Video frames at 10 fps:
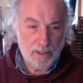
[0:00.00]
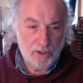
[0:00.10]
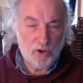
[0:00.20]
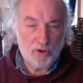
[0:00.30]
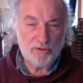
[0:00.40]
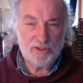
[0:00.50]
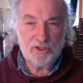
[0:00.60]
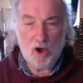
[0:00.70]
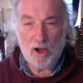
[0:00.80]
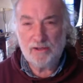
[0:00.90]
You know, there's
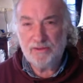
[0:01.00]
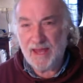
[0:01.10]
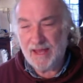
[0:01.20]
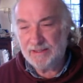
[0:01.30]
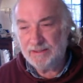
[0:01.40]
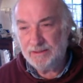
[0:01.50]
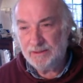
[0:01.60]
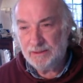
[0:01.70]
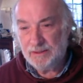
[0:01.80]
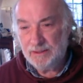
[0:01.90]
talk that
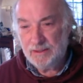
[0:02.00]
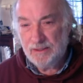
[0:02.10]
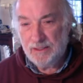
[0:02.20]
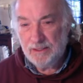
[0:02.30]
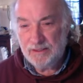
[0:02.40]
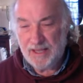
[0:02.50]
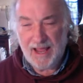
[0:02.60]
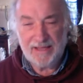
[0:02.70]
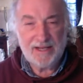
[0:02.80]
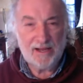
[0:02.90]
the
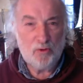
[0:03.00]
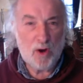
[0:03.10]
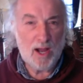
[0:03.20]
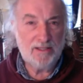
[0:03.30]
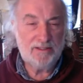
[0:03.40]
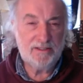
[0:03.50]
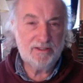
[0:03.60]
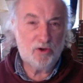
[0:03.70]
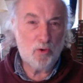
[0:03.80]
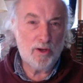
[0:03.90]
Antichrist
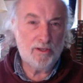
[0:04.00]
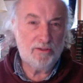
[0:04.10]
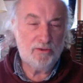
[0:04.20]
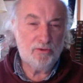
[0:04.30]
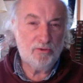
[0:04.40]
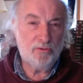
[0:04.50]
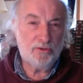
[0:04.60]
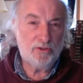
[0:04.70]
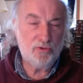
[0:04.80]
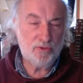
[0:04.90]
is going to
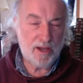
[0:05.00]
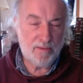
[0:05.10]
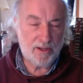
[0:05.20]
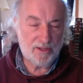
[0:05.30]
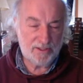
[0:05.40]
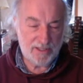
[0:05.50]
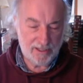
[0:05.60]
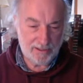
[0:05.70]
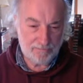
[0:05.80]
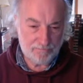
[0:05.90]
soon come on the
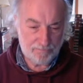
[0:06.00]
scene.